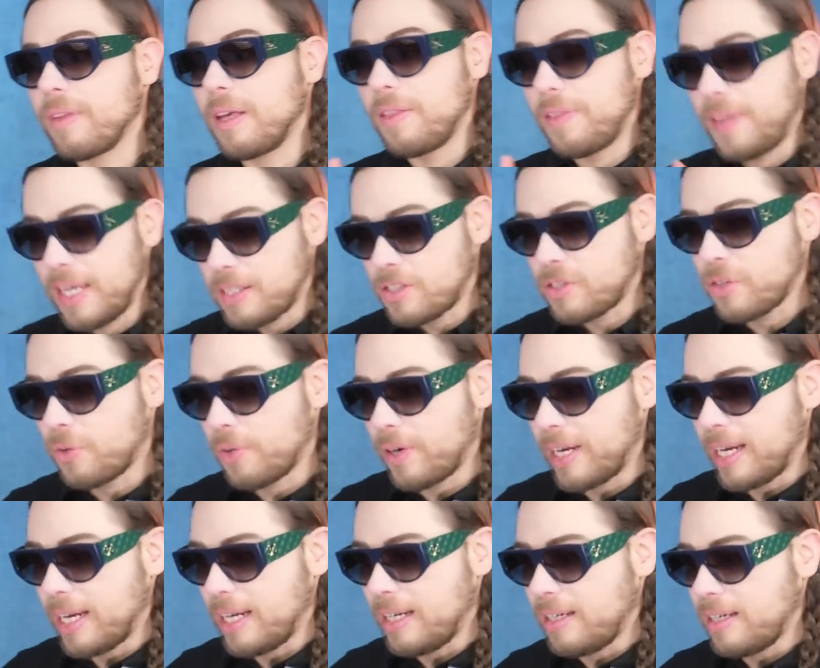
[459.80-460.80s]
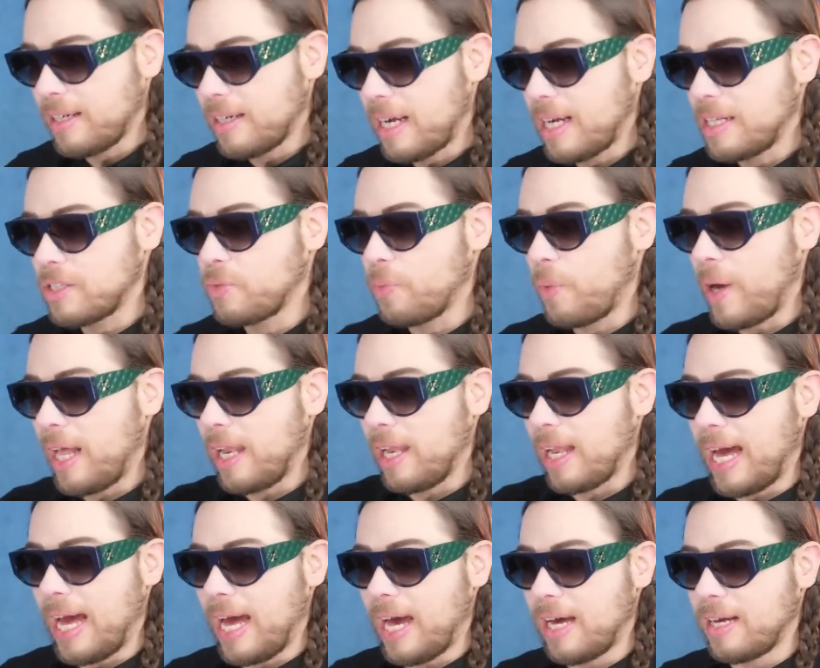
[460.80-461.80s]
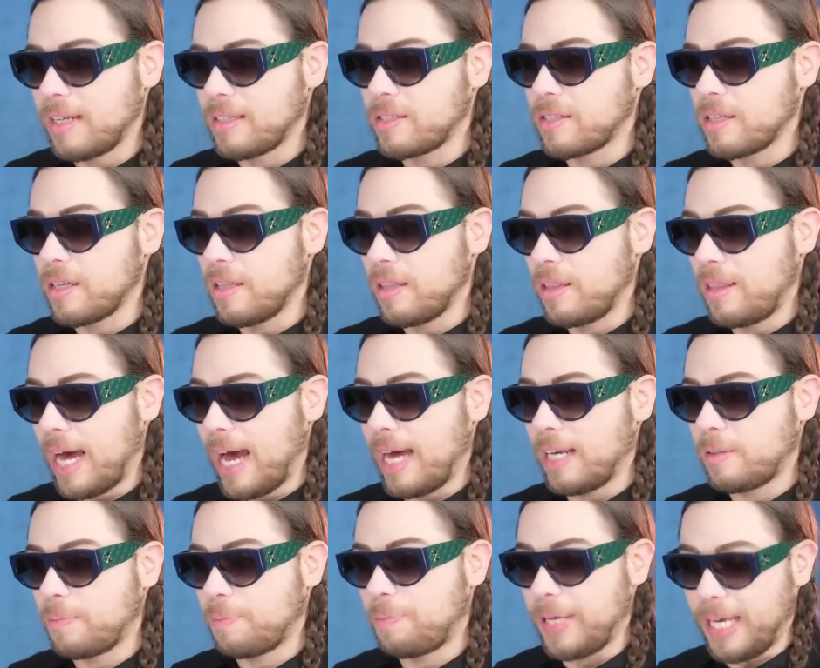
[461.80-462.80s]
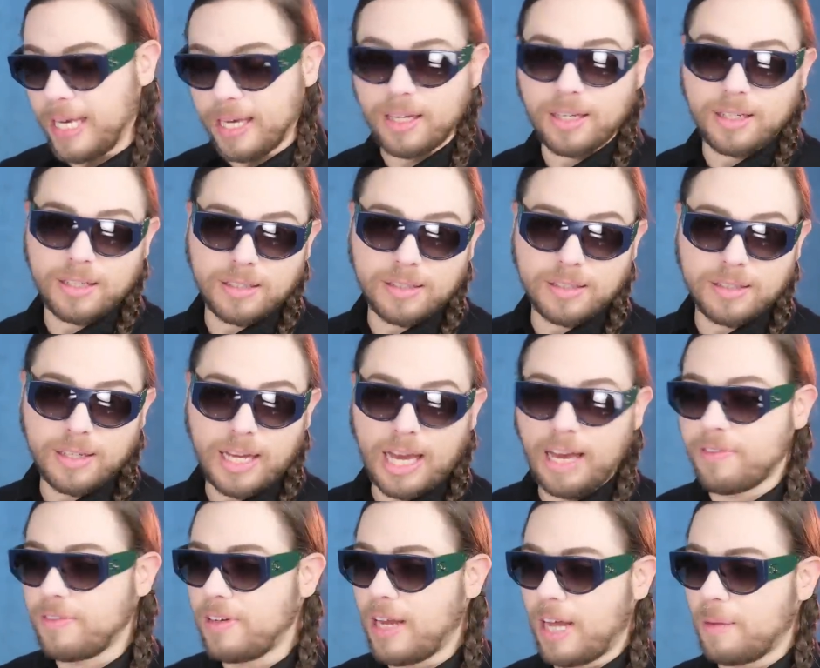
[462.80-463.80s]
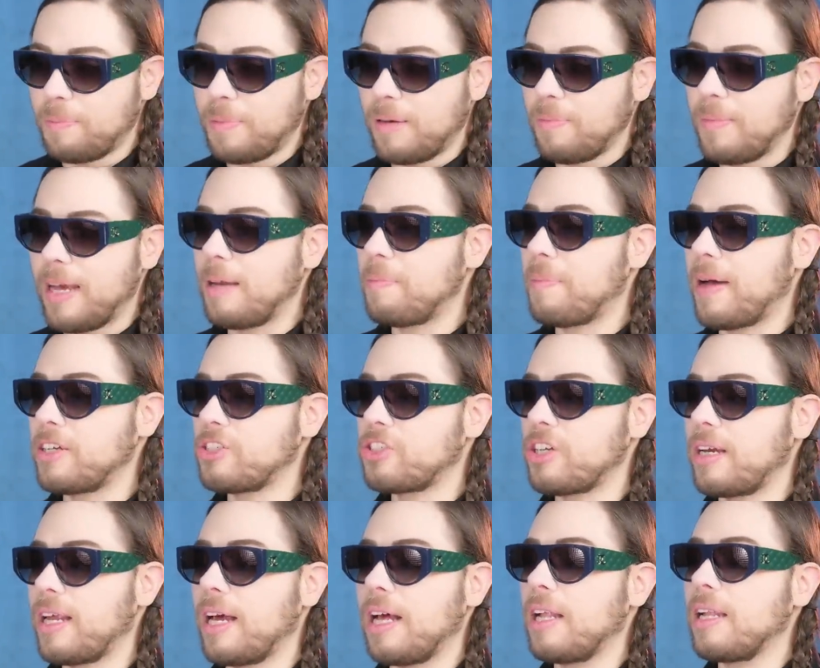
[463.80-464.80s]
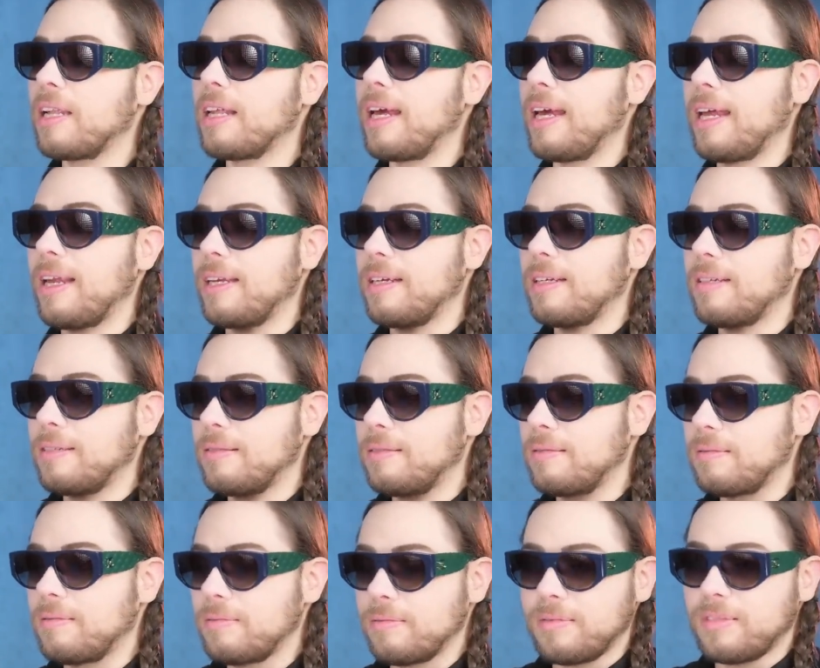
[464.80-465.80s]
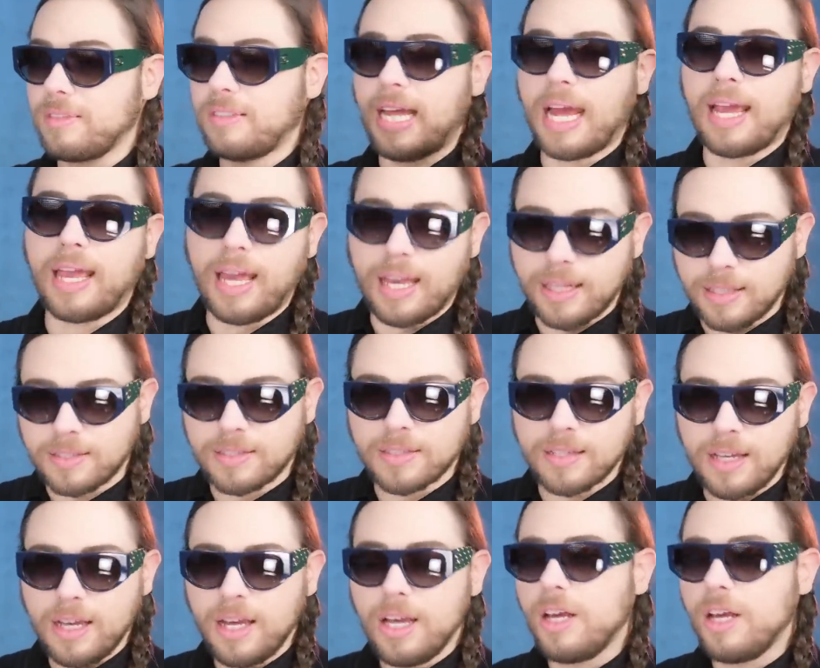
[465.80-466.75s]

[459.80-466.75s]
this green, as well as that pink, have not been made by Chanel in decades.